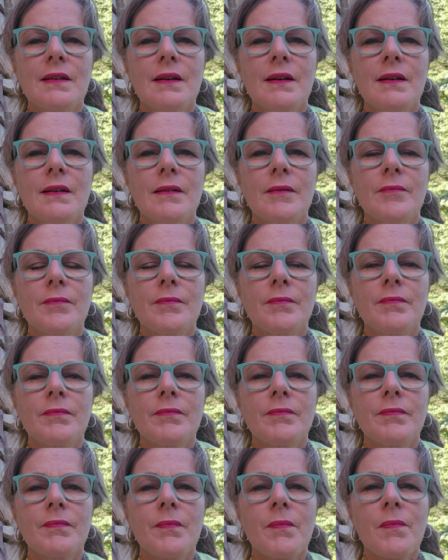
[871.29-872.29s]
I
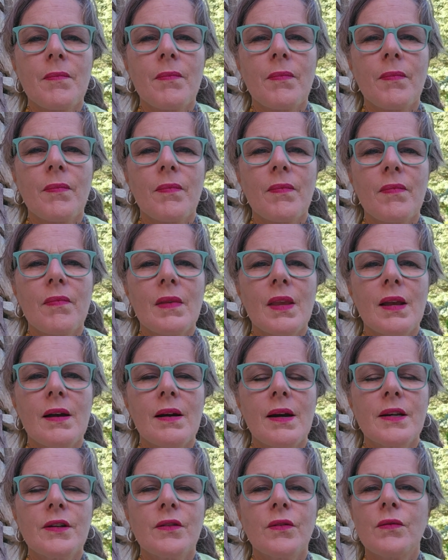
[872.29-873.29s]

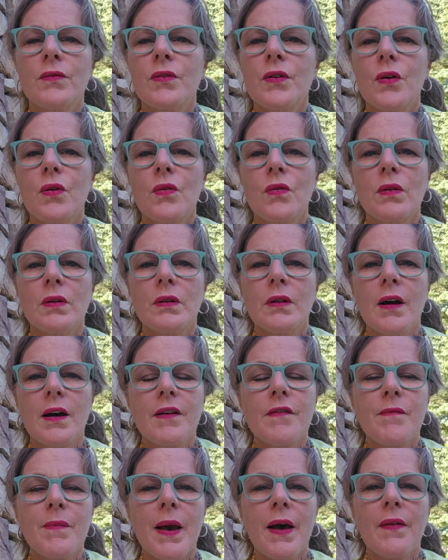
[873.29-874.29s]
don't know a
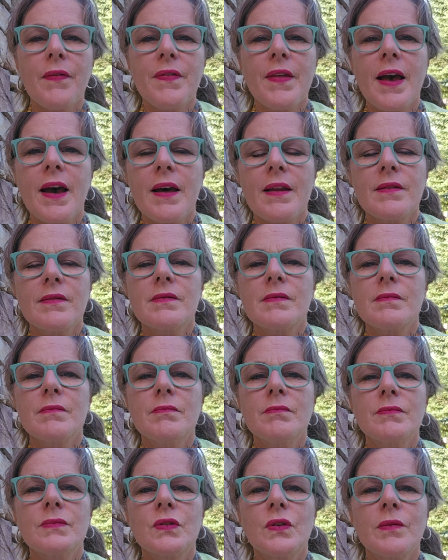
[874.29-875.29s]
lot about that,
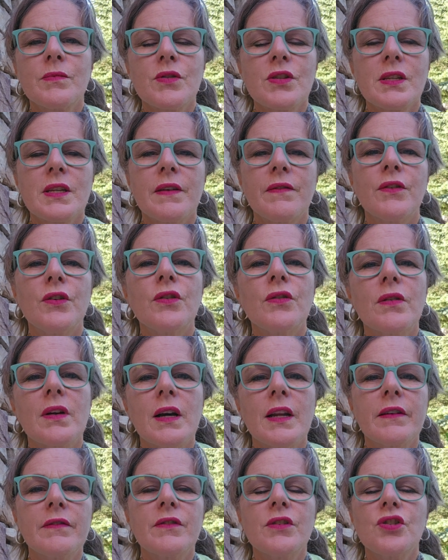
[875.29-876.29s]
so I'm just giving you
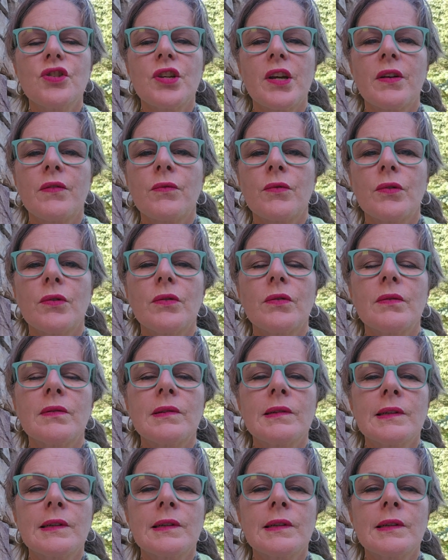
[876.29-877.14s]
kind of a general